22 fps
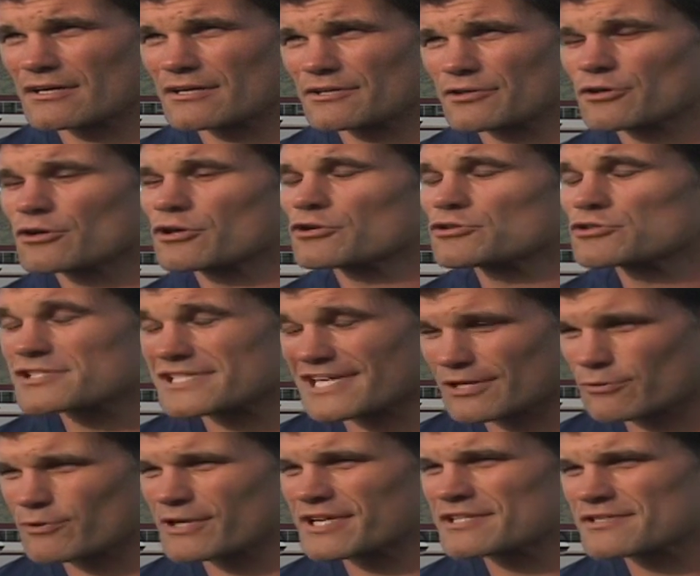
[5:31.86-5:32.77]
no
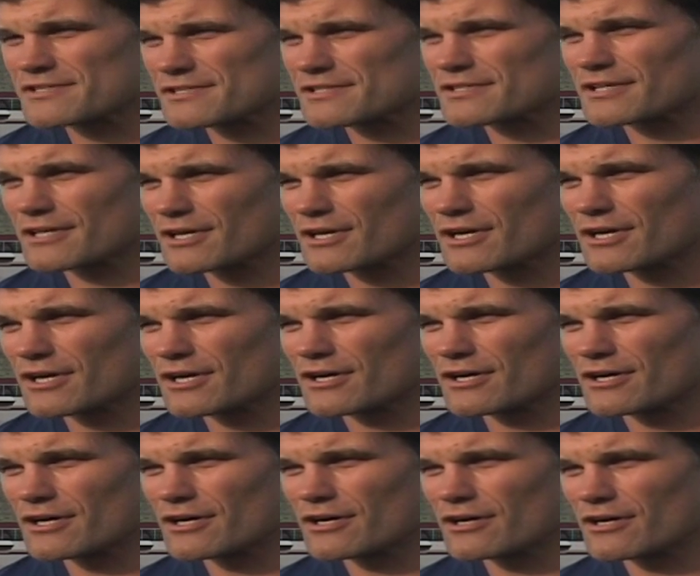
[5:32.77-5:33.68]
consequence
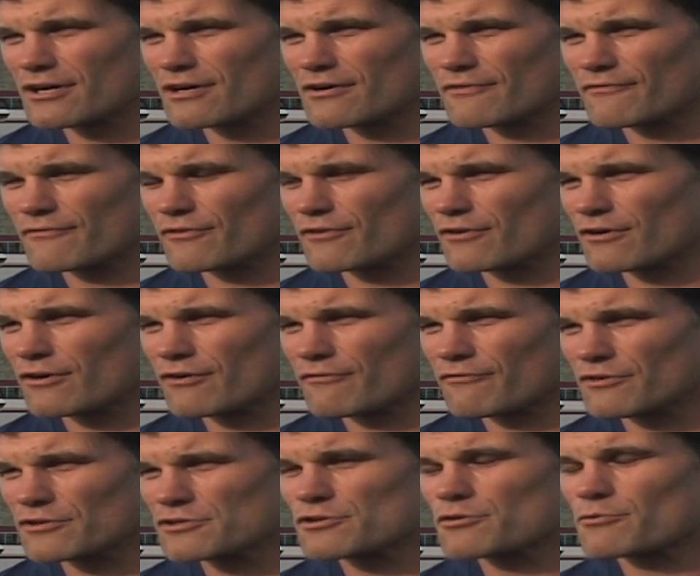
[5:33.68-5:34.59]

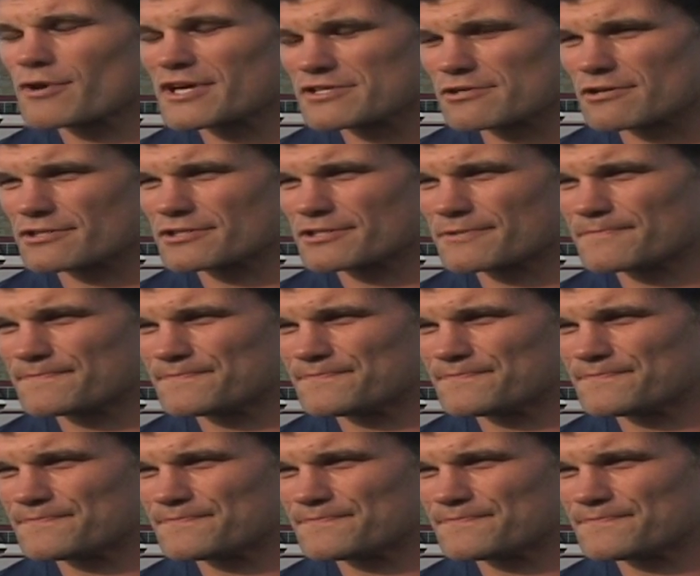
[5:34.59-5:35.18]
for the result.